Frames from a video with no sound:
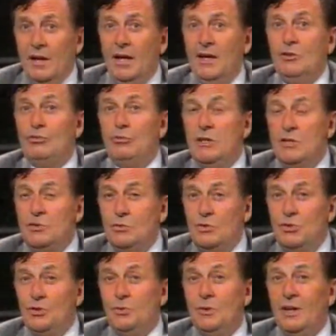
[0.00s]
agrees
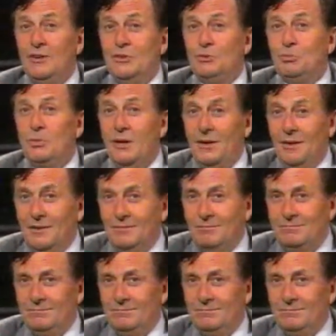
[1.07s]
with you as well.